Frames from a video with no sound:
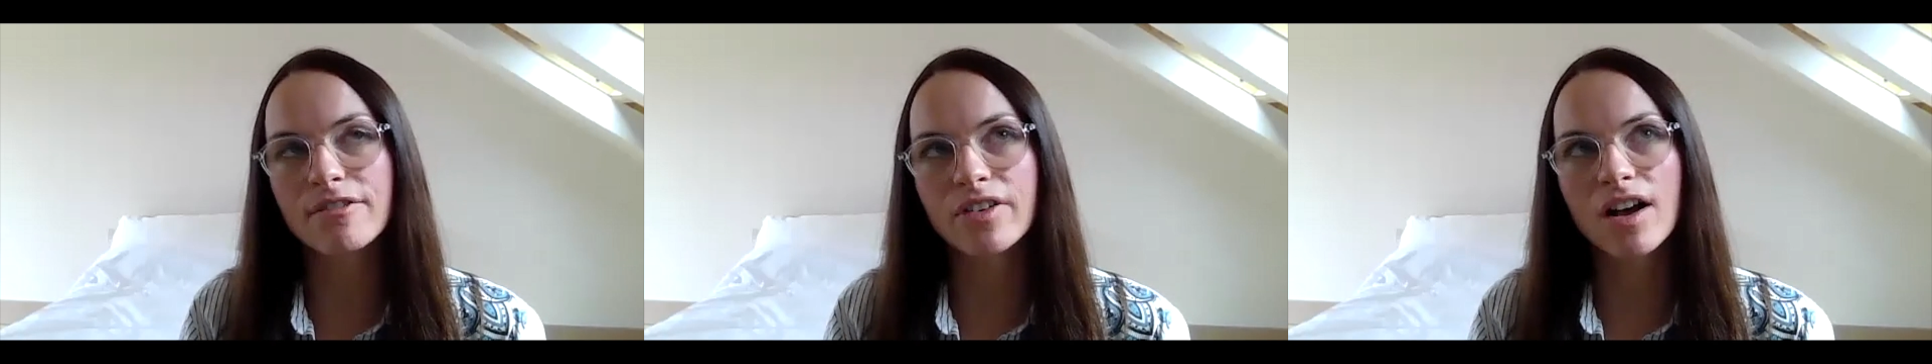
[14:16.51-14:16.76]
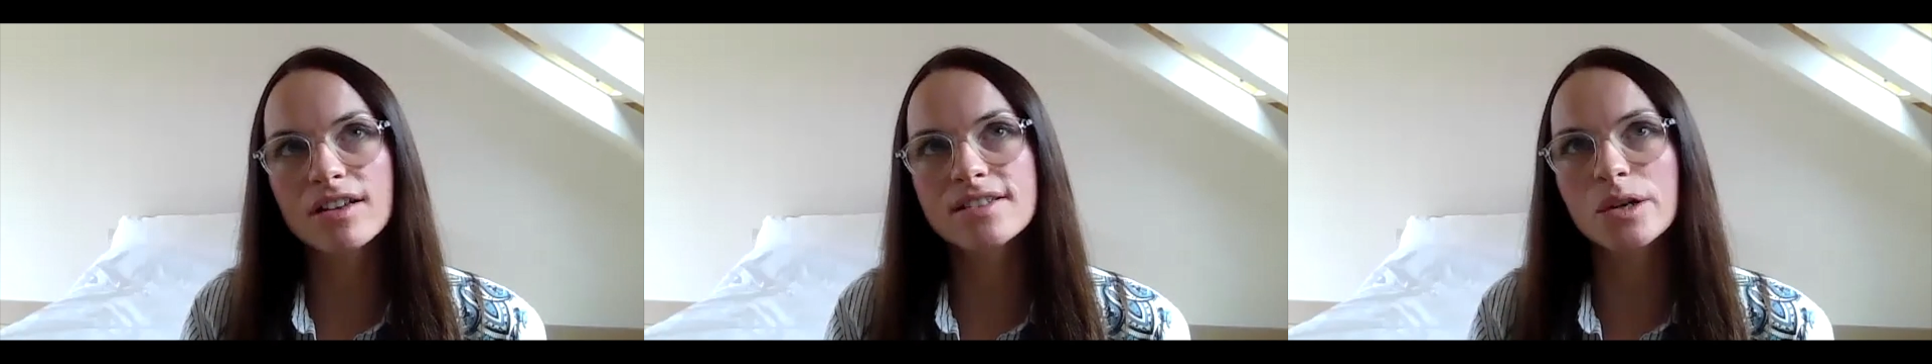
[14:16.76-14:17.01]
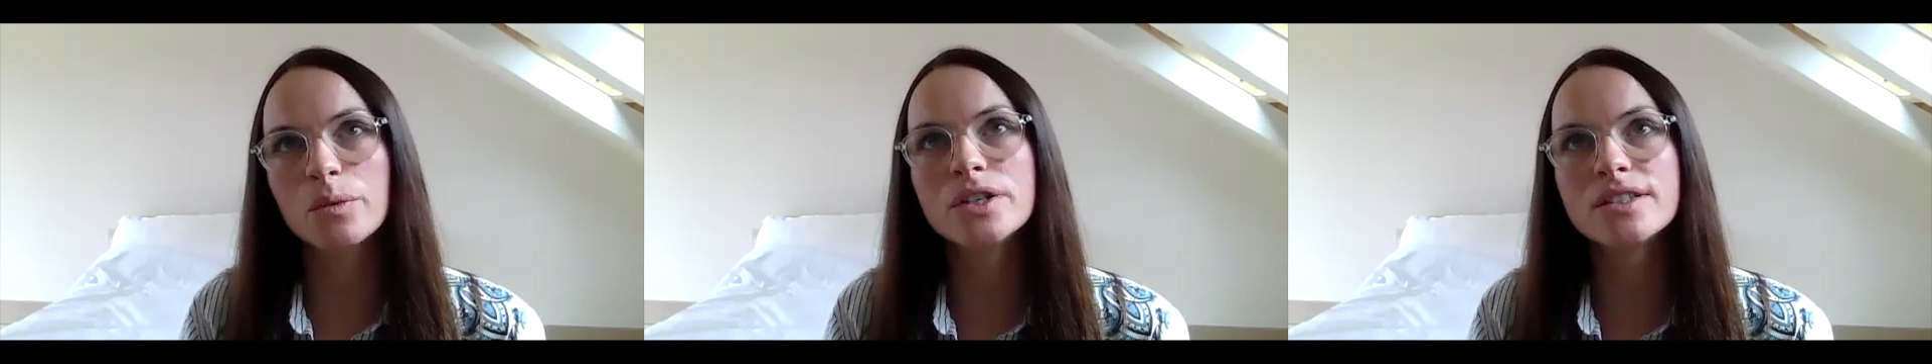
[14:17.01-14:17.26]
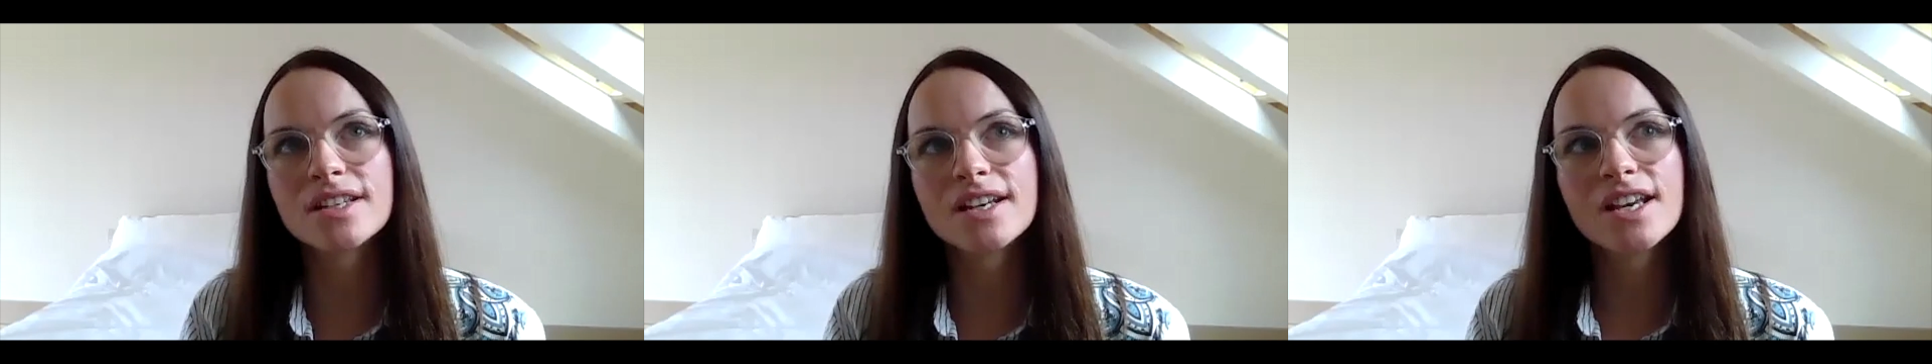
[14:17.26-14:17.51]
For us, it
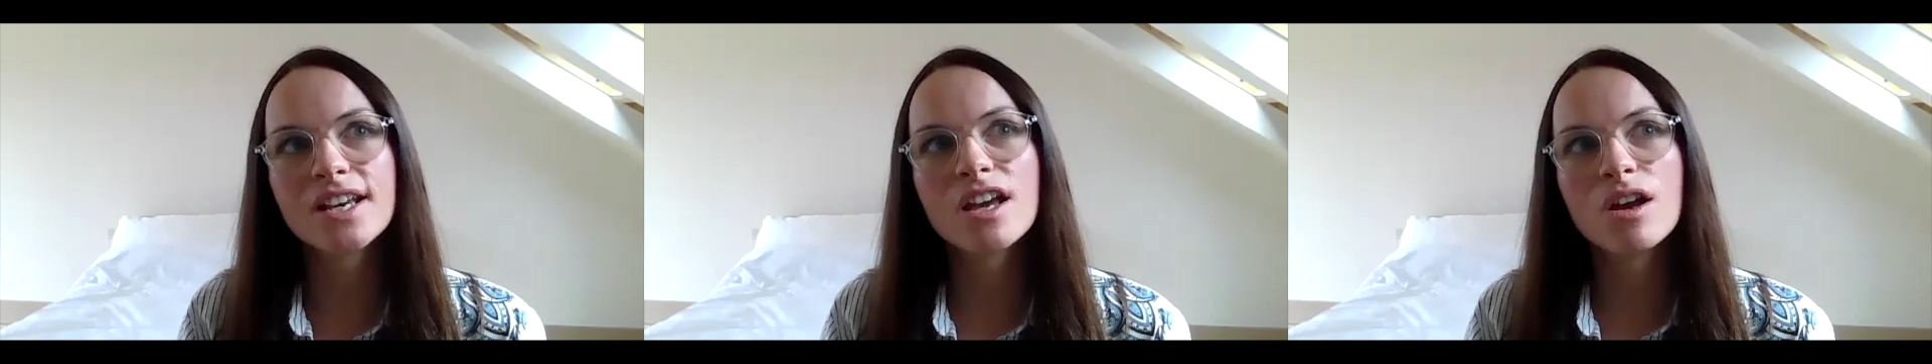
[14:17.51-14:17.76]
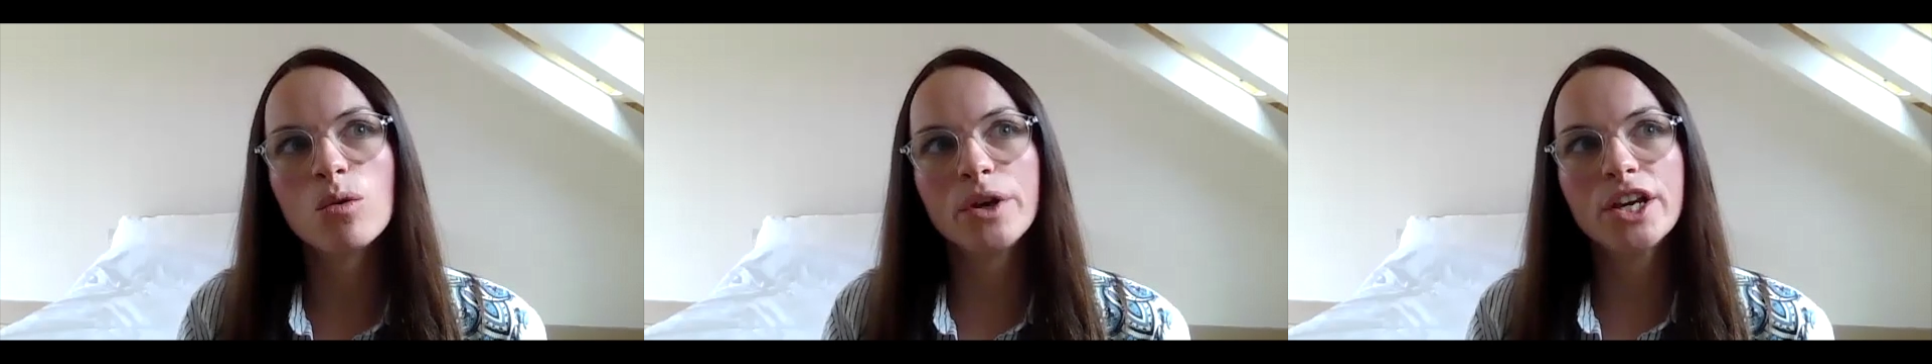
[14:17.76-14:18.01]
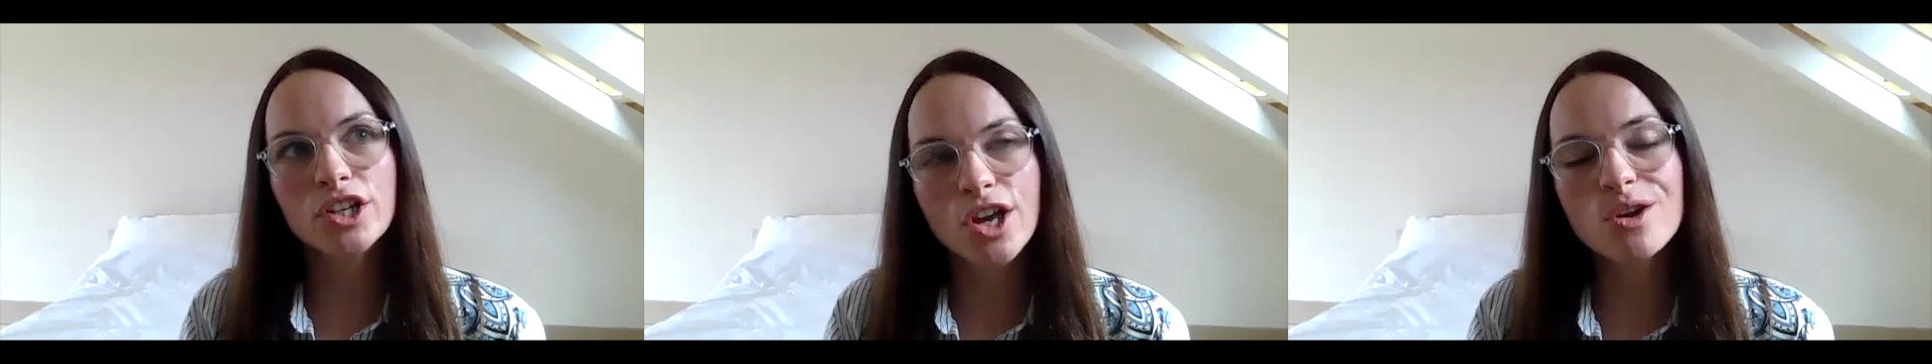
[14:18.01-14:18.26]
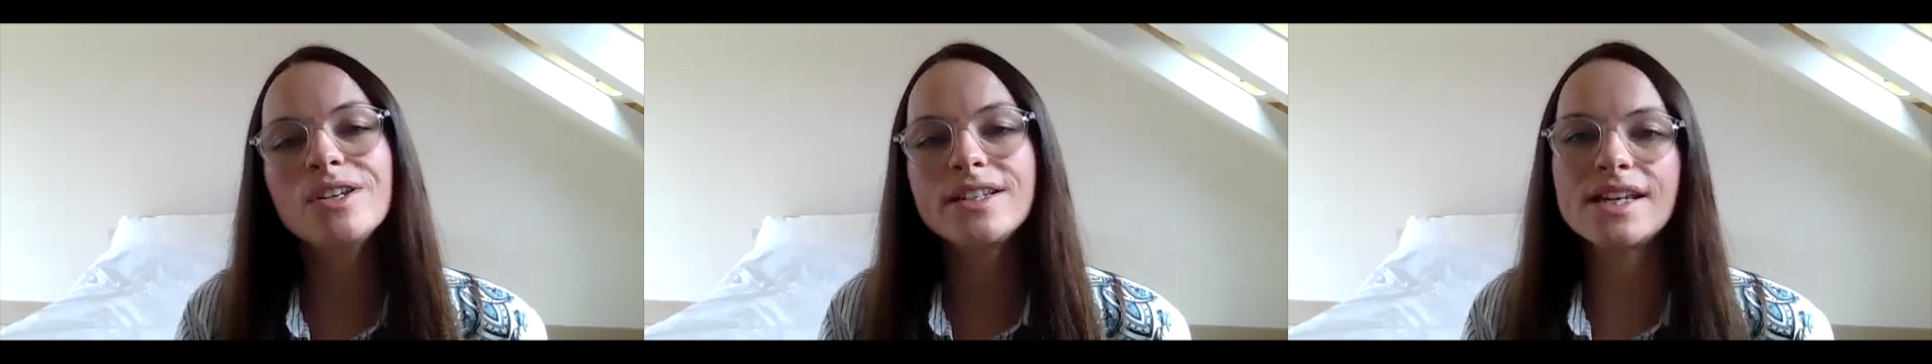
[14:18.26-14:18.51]
was, we could
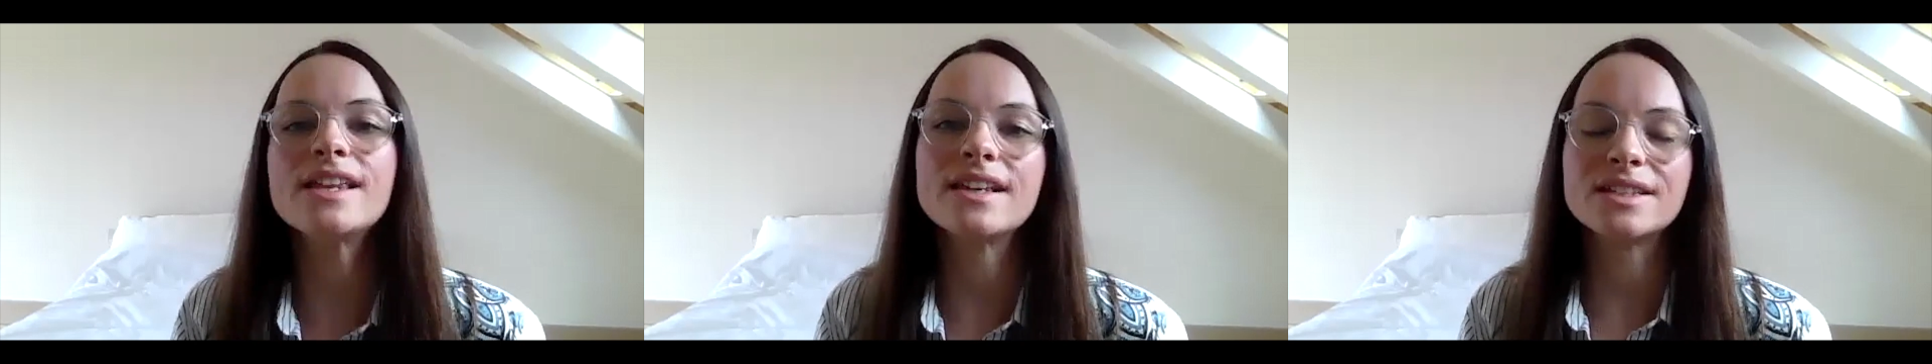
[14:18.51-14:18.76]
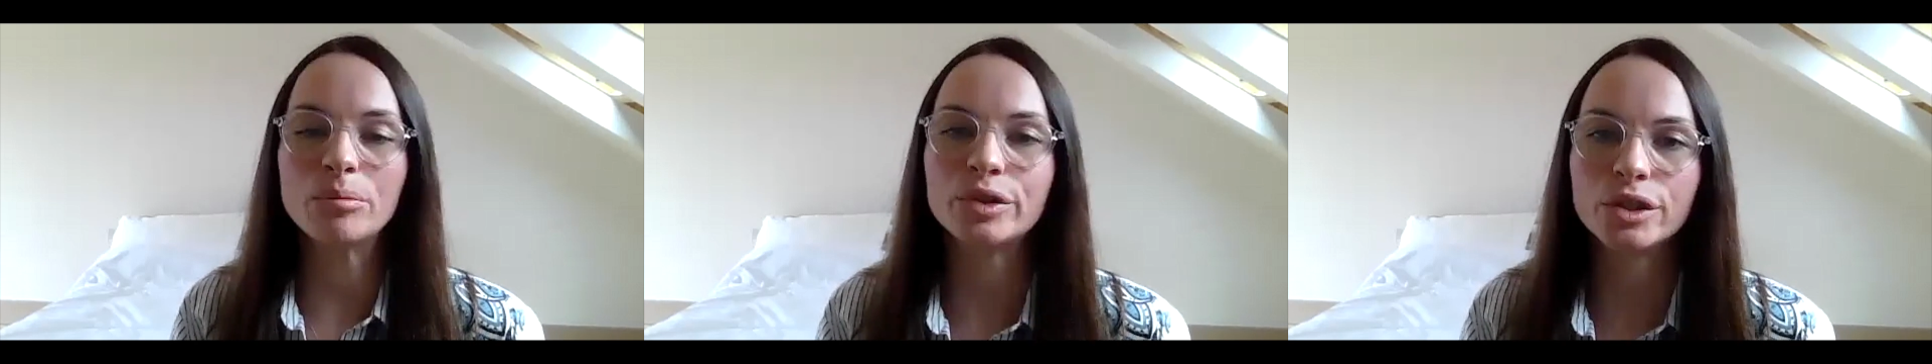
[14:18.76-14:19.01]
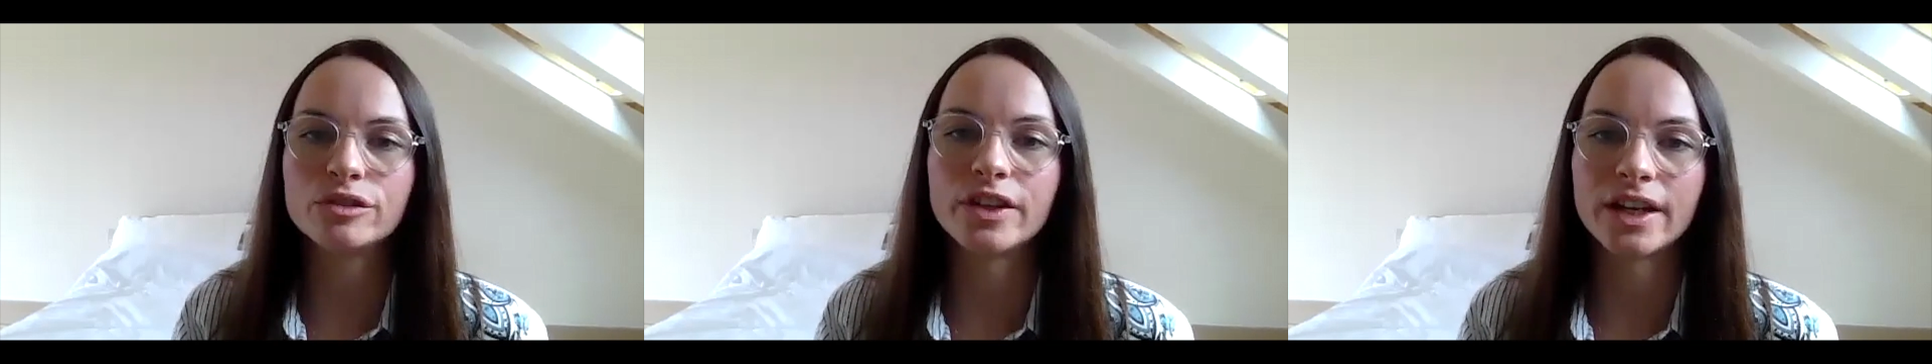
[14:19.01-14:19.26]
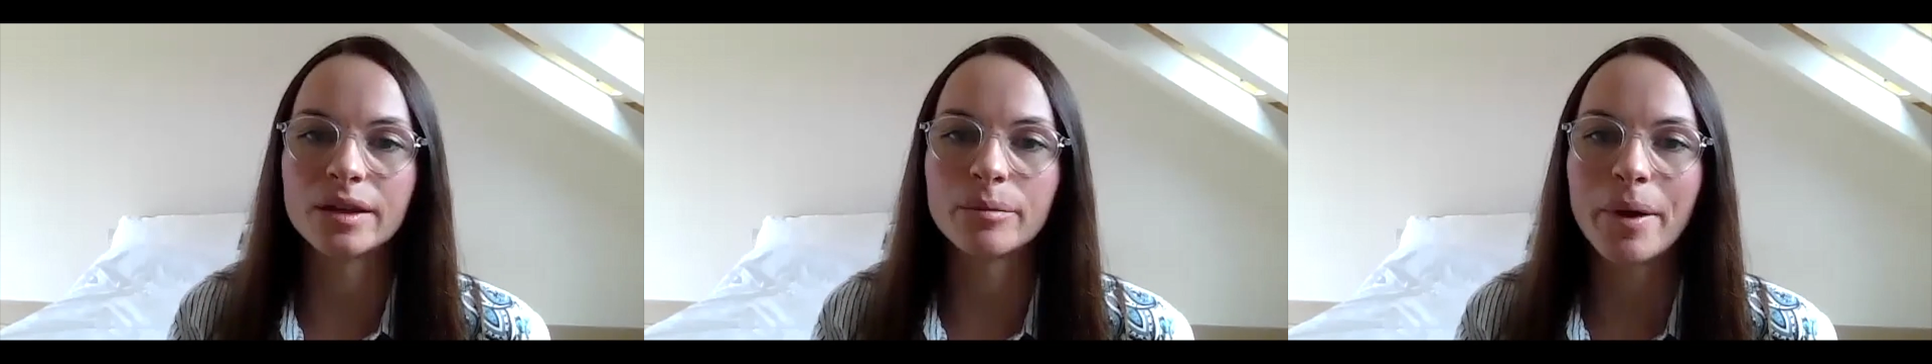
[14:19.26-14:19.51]
only see this
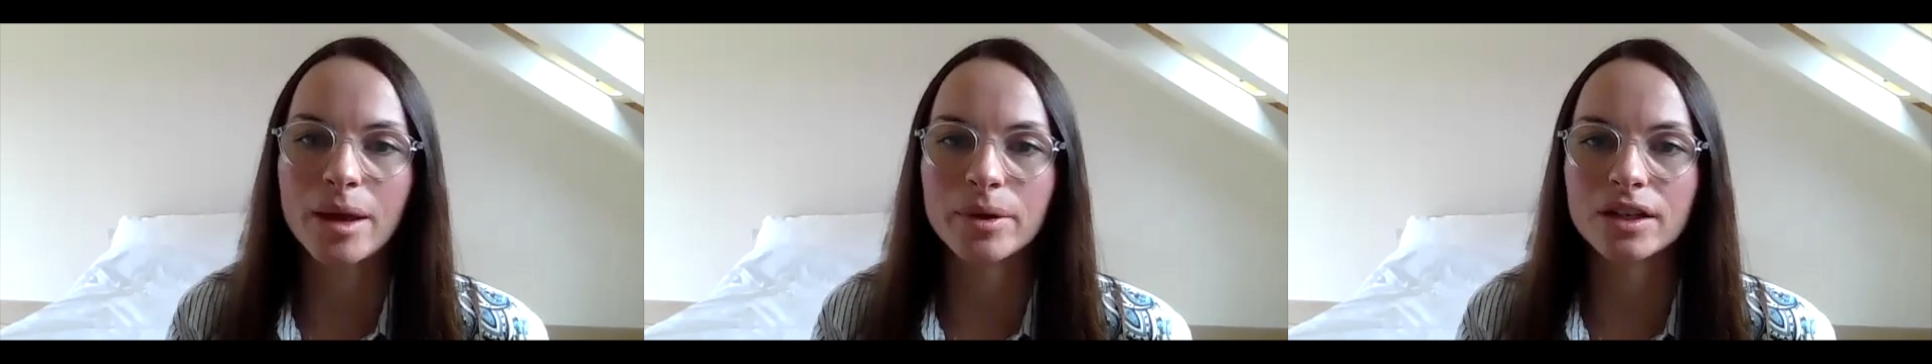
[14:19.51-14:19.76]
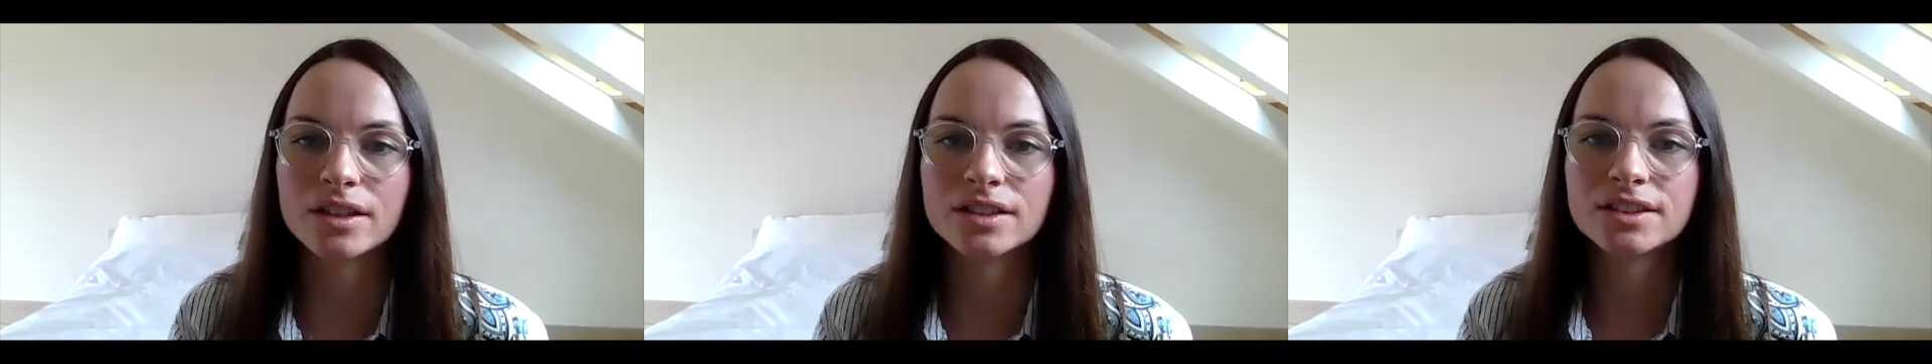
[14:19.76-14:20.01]
improving the paper.